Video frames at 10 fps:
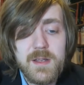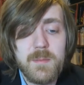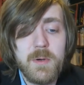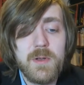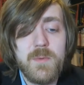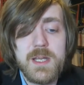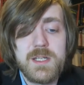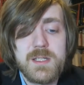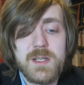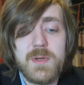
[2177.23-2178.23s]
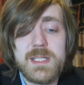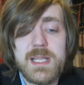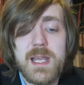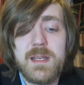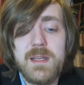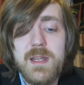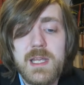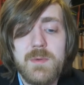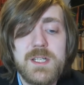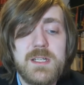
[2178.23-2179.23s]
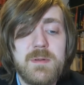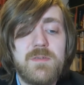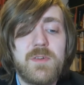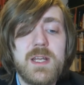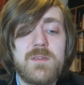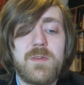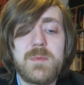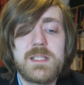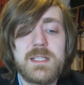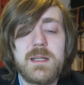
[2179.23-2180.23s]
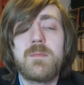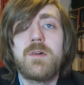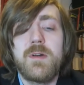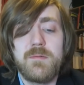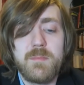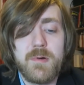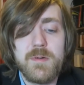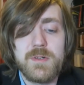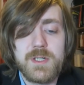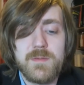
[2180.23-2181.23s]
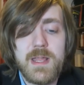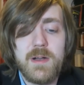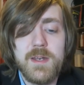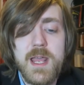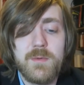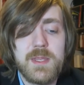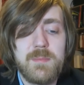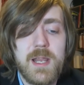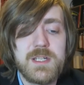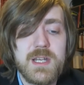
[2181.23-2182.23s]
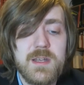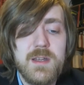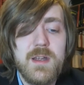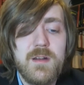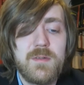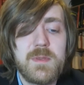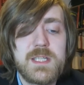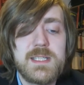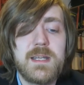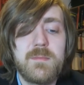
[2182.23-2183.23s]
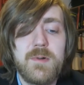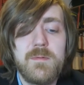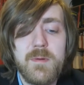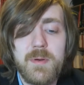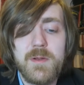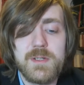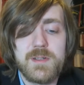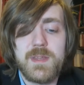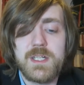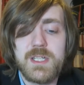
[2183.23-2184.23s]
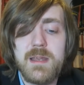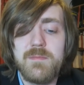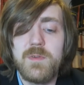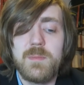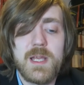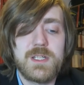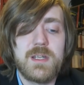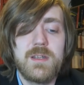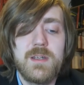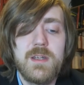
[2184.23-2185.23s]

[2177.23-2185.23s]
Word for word: The boy wished, so he said. He wished to be freed from the stigma and reproach of that unhealthy pleasure, from the stigma and reproach of that shameful pleasure,